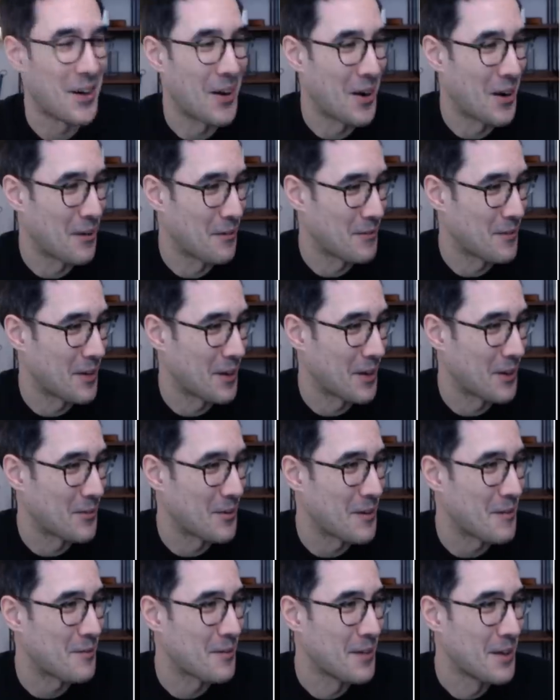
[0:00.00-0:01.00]
after
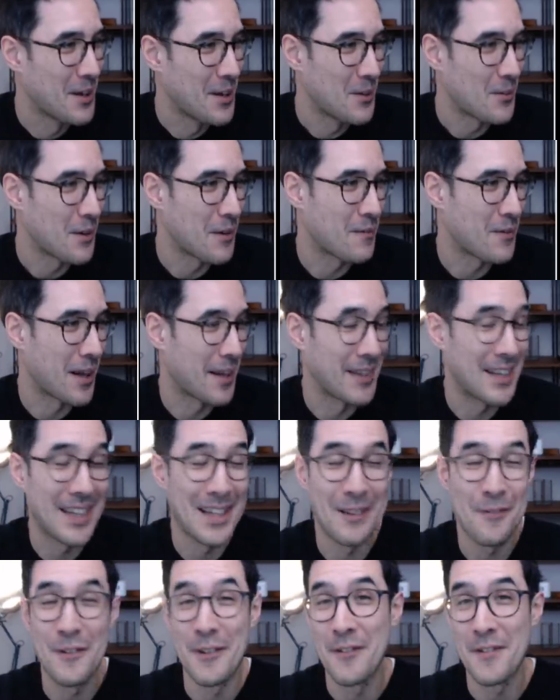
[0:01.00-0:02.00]
we've we've done
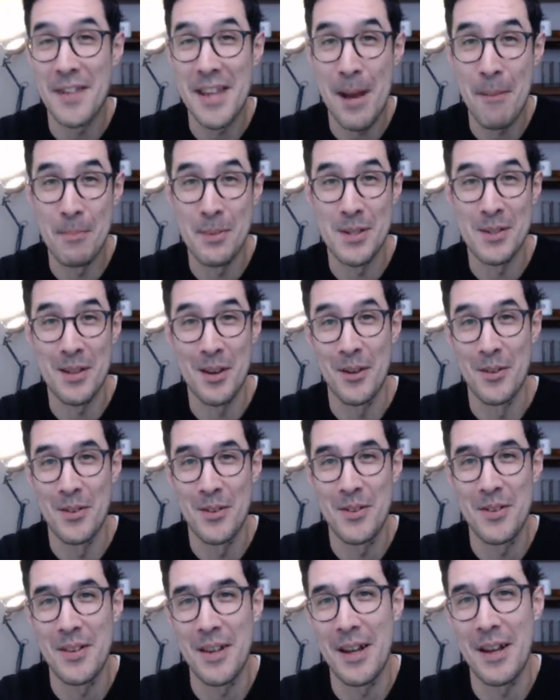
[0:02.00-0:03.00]
nearly 50
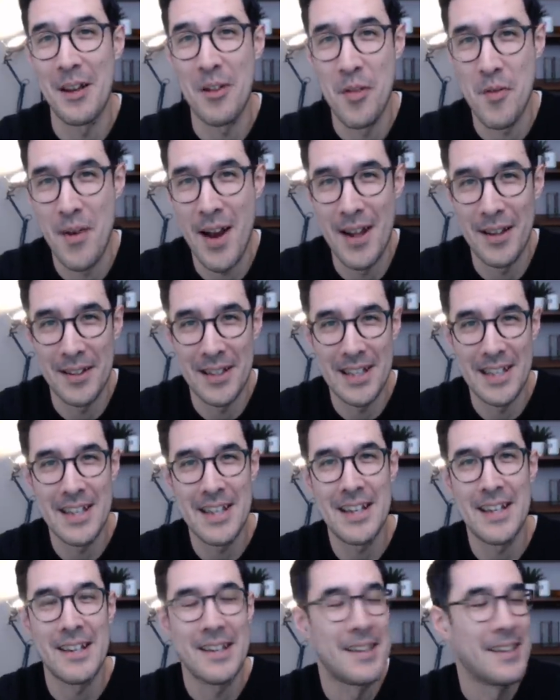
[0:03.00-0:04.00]
episodes uh, throughout the
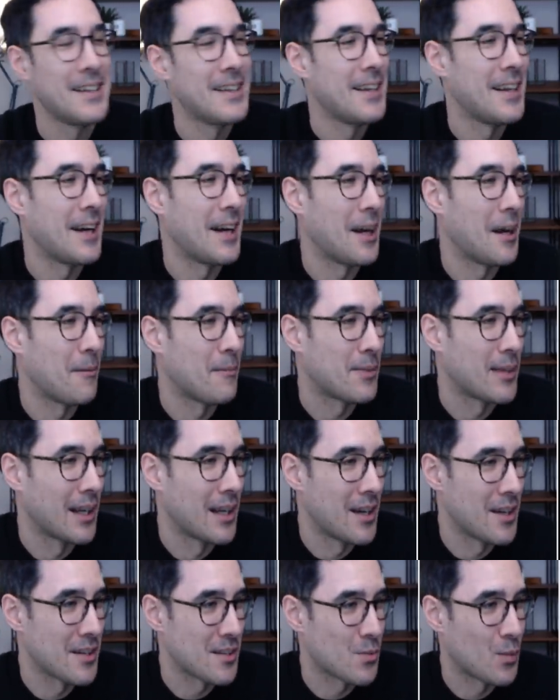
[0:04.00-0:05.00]
year. Um, the
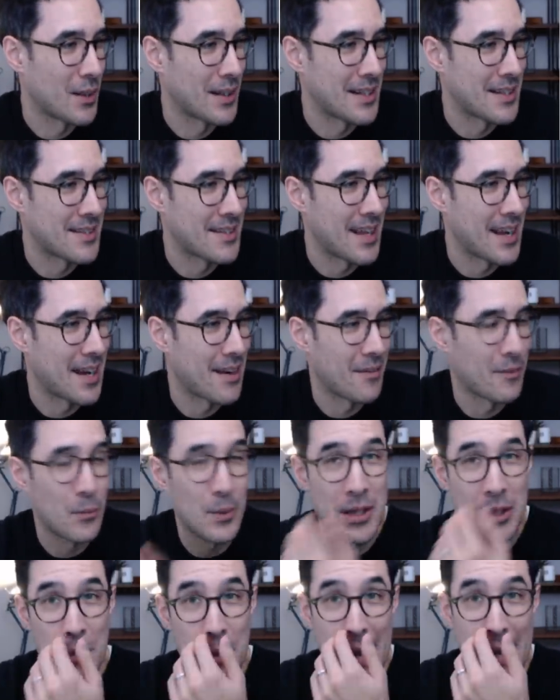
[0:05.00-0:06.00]
last one is there, and
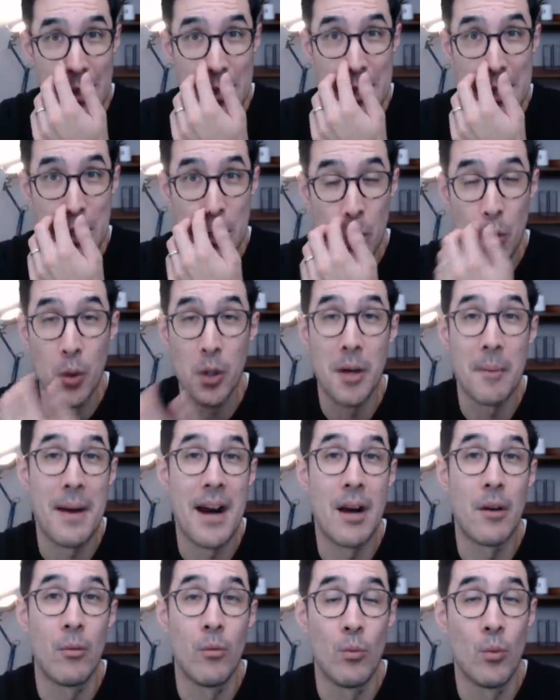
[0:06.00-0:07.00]
we do actually talk
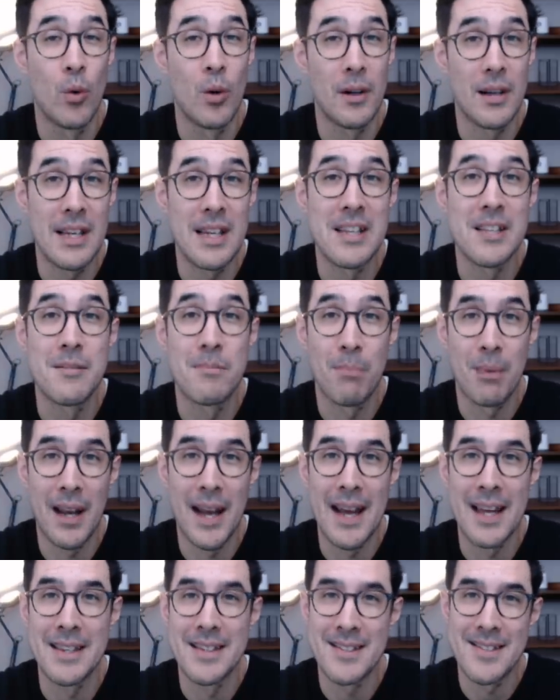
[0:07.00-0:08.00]
about what is
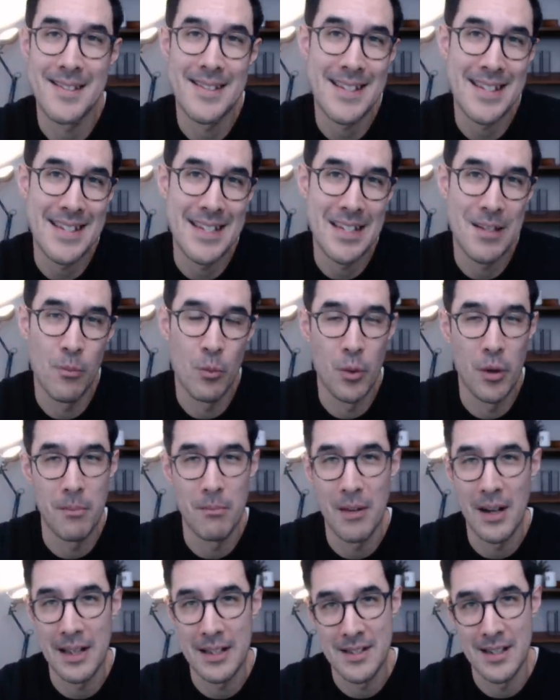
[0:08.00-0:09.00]
Plan C, what
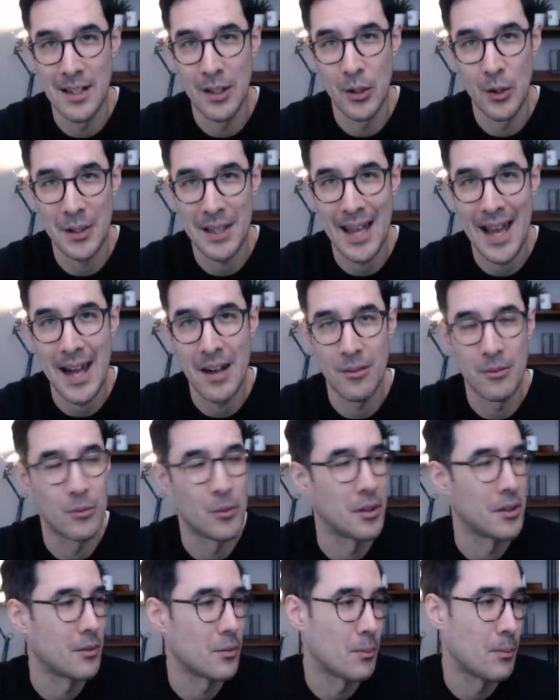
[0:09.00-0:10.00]
might it look at,
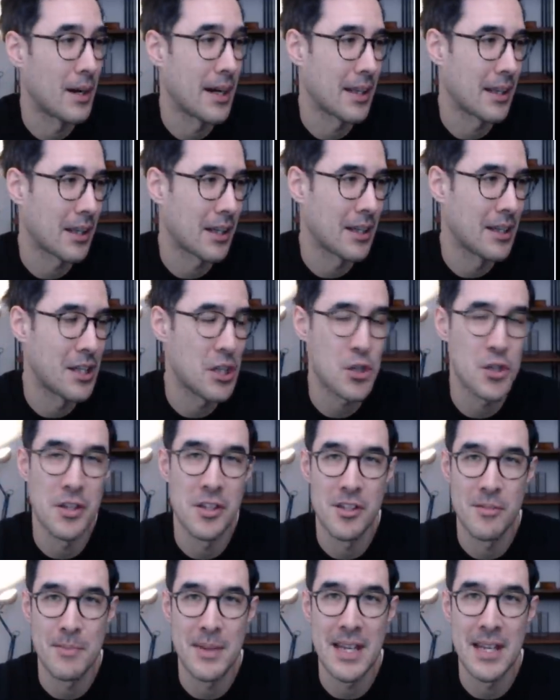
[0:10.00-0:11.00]
what might the
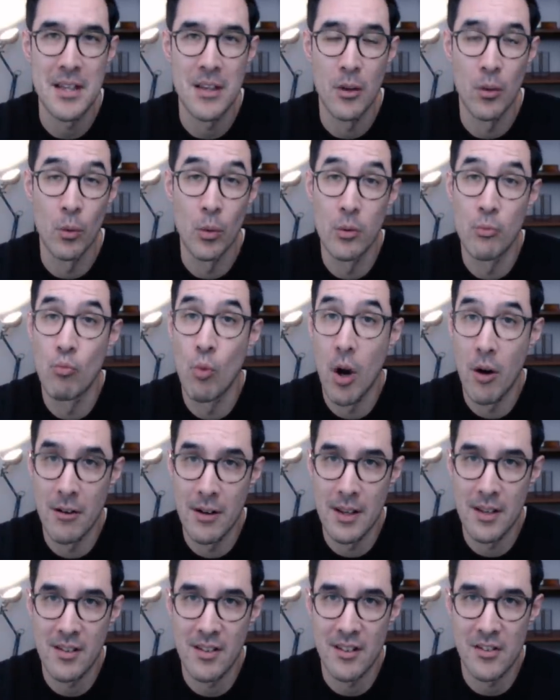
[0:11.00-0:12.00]
conditions be that would
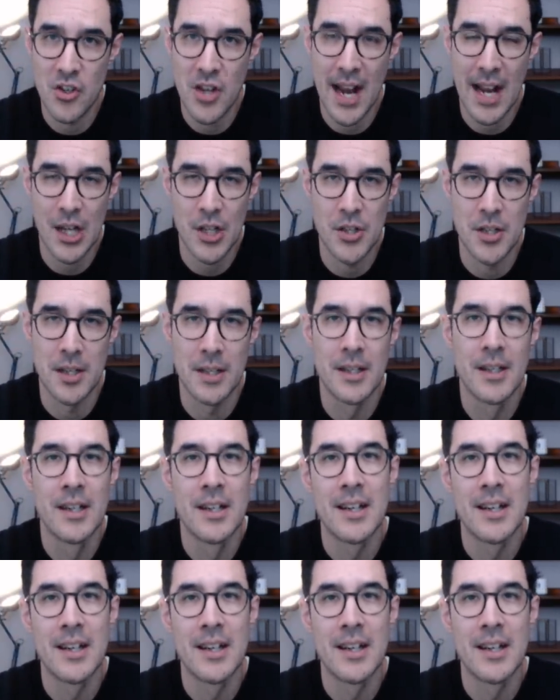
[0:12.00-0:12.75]
warrant such action,